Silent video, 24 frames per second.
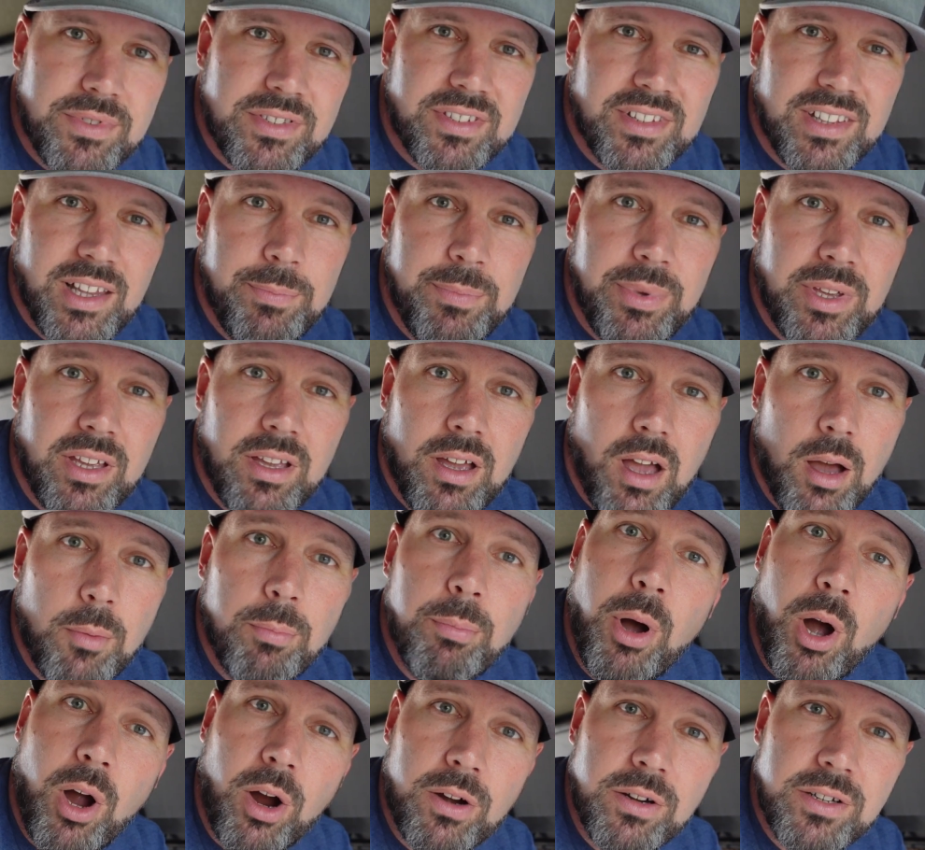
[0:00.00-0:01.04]
slipping
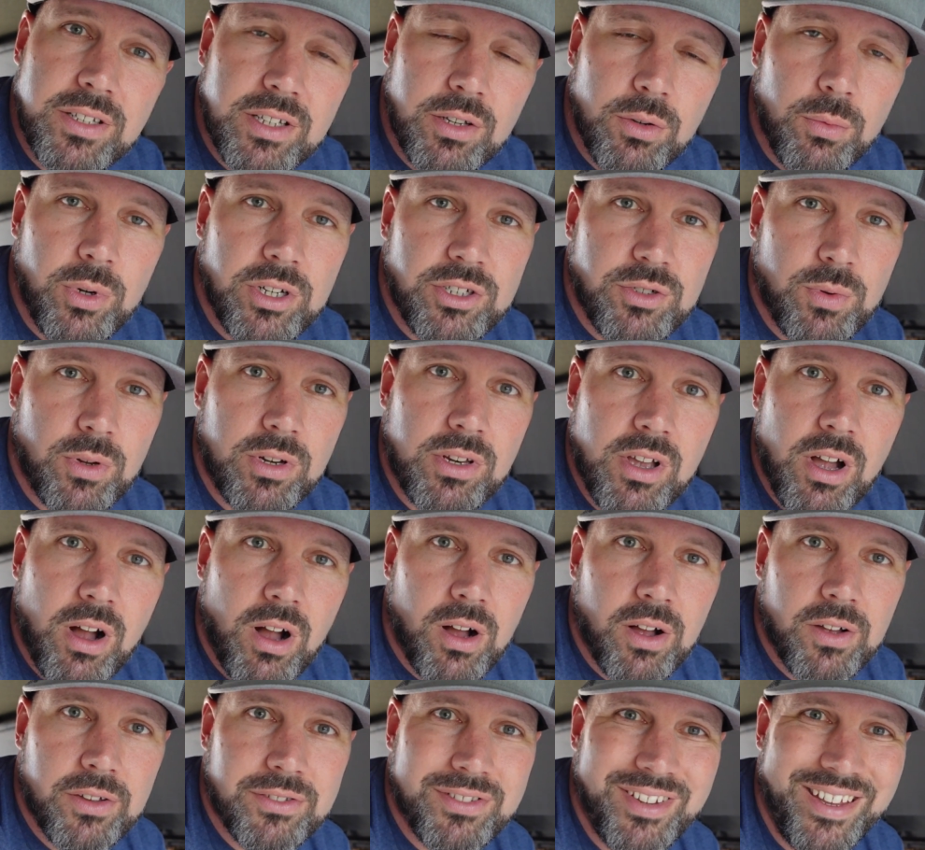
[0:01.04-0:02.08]
apart, which would
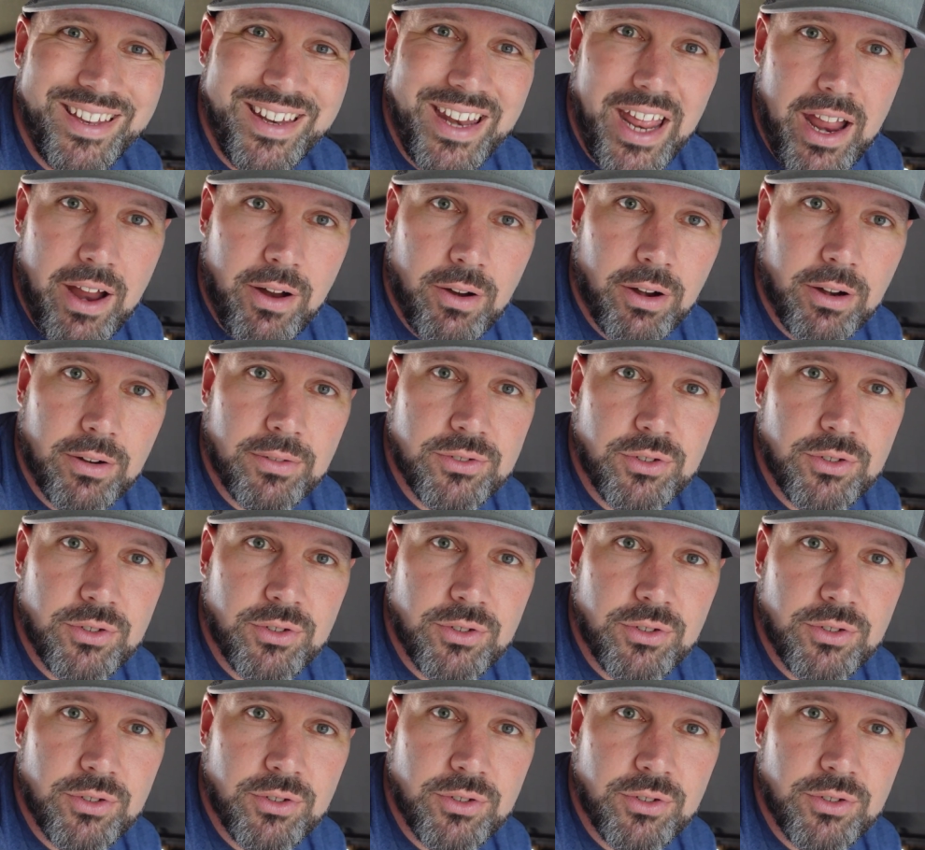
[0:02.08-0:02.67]
cause an error.